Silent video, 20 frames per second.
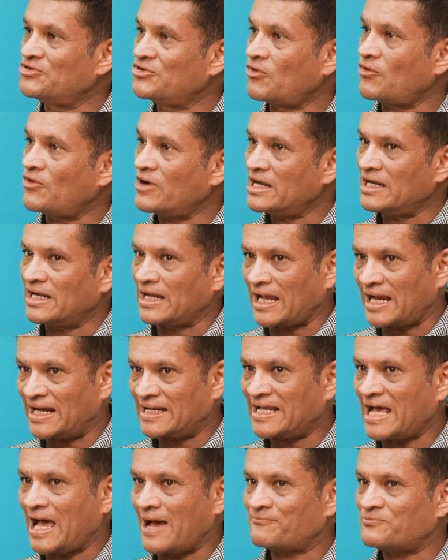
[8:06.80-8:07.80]
know and
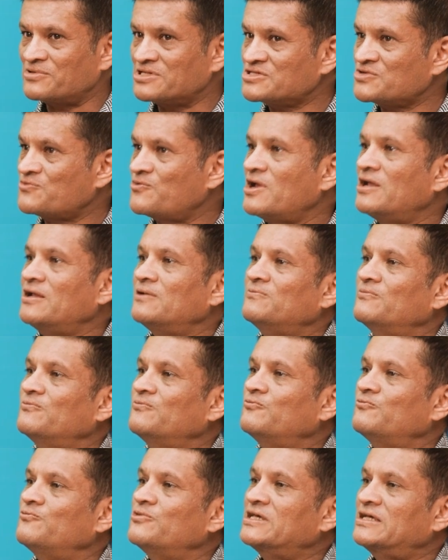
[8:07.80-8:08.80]
like happens when
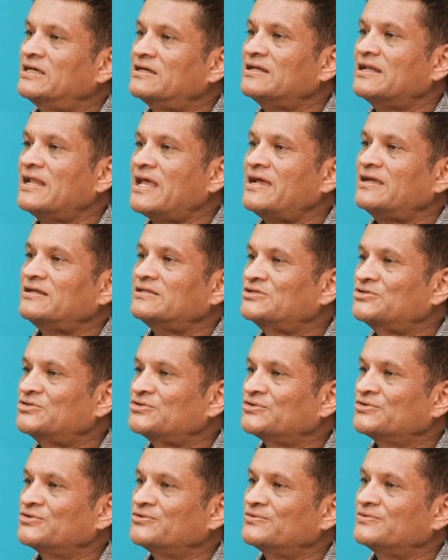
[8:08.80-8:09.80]
we connect
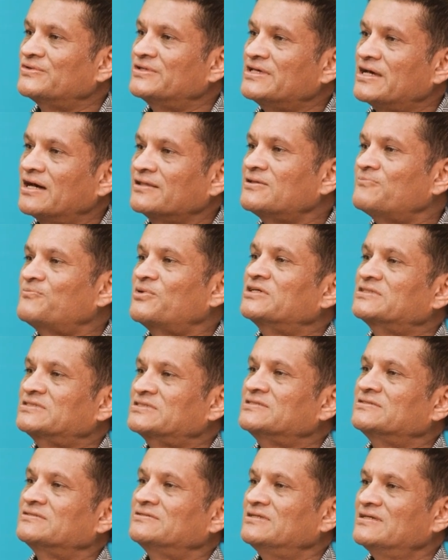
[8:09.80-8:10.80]
to the other
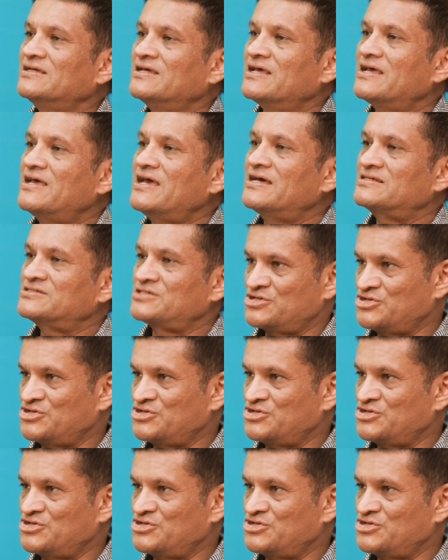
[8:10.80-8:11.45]
person as a